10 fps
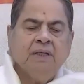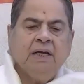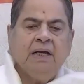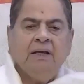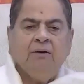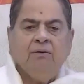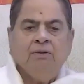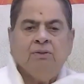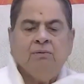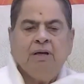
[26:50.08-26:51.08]
And I
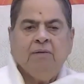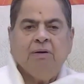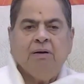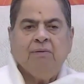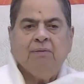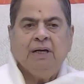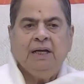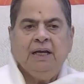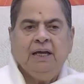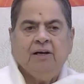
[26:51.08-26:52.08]
also make Baba
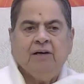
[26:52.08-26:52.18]
my heir.